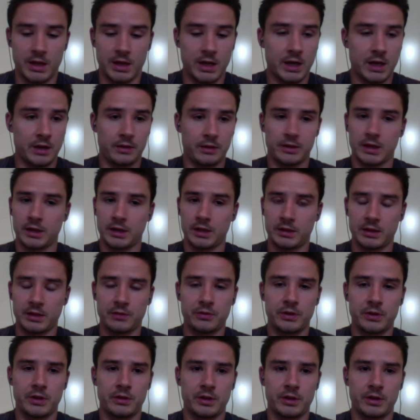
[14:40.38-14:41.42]
Yeah, I
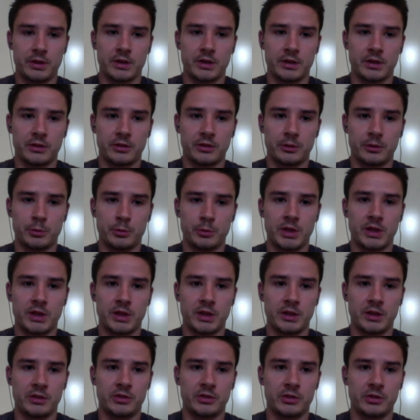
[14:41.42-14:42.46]
definitely think it's a
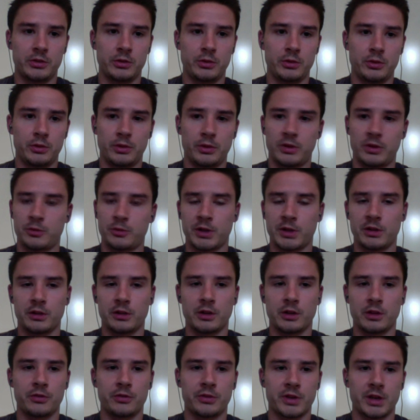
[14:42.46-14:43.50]
big issue. We spent a
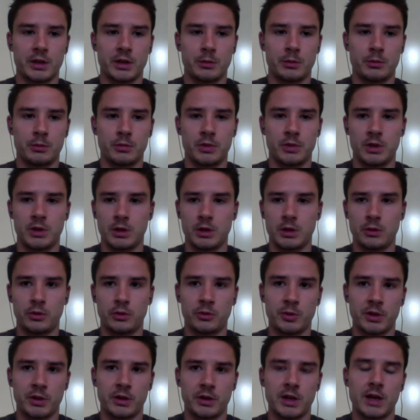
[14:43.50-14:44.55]
lot of time, you know, we
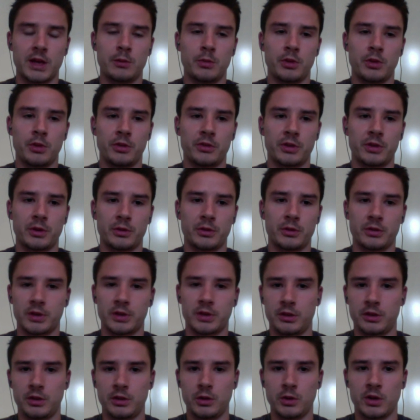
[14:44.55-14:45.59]
spent nine months
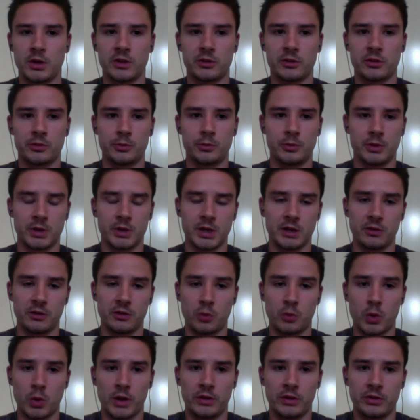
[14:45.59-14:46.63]
outside the US kind
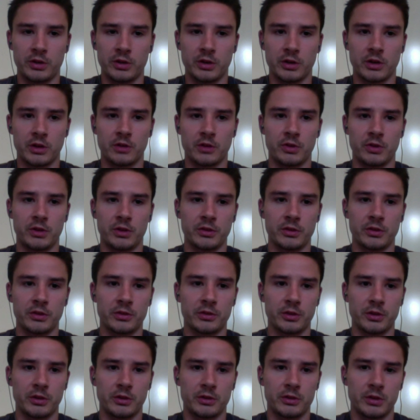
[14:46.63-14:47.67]
of waiting on our
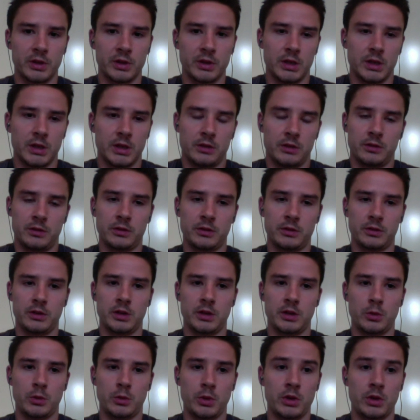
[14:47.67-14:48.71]
visas and
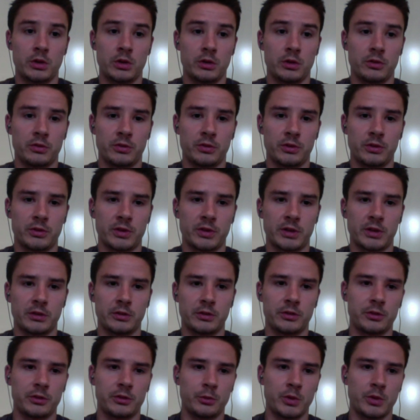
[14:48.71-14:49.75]
you know, we could have
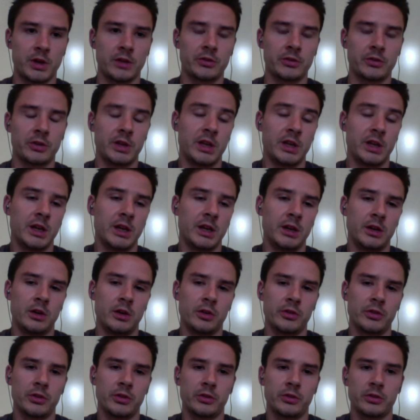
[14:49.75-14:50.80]
settled somewhere else. And it, and it
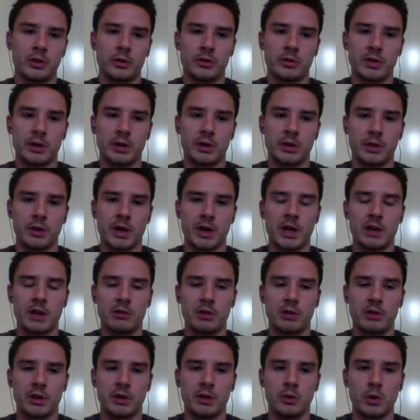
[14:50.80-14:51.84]
also slows down the
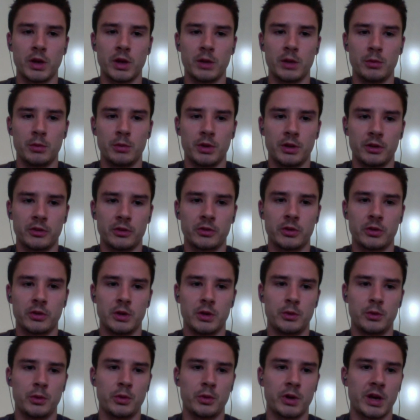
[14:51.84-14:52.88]
hiring in a way because
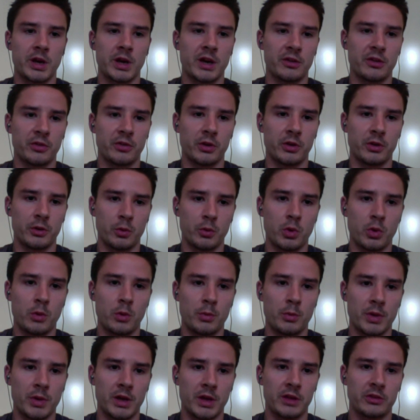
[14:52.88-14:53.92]
we want to have a, a
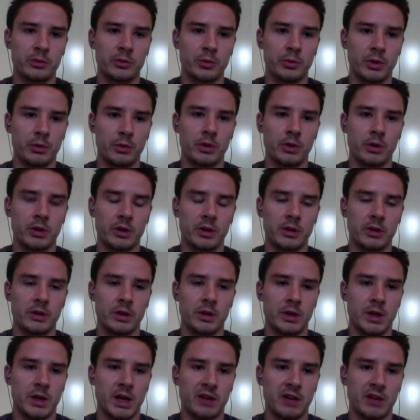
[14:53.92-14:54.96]
one base and we want to
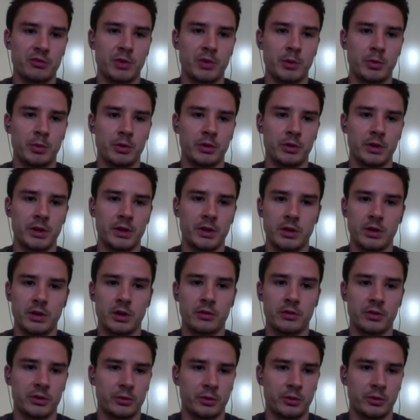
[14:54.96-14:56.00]
have people in the
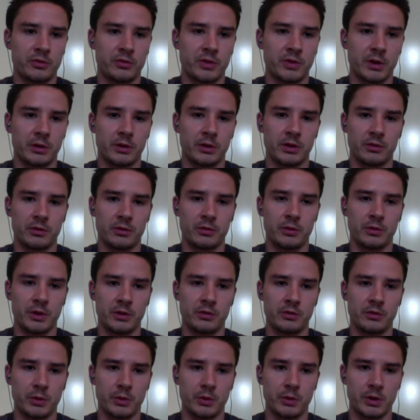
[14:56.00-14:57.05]
office, we found it.
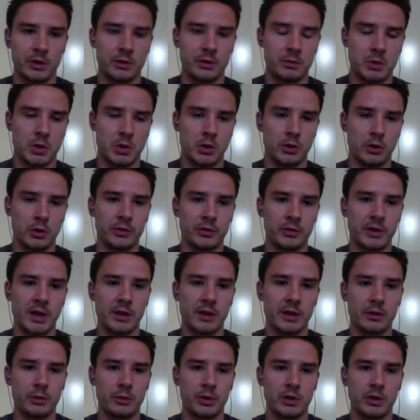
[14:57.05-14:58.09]
If we're all
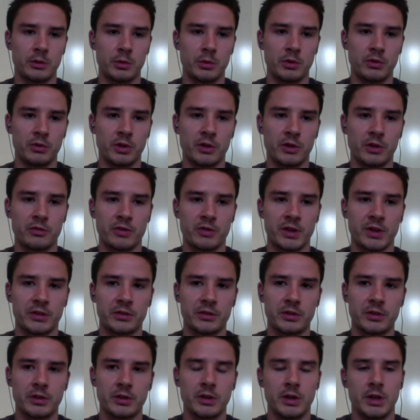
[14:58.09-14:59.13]
together, we can move a lot
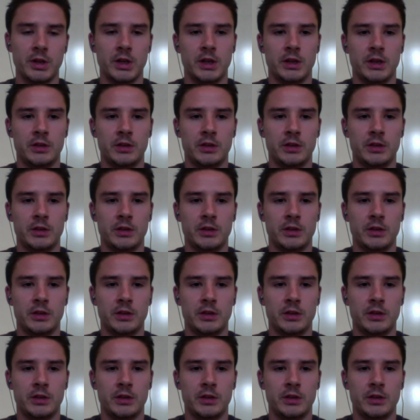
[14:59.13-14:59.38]
faster.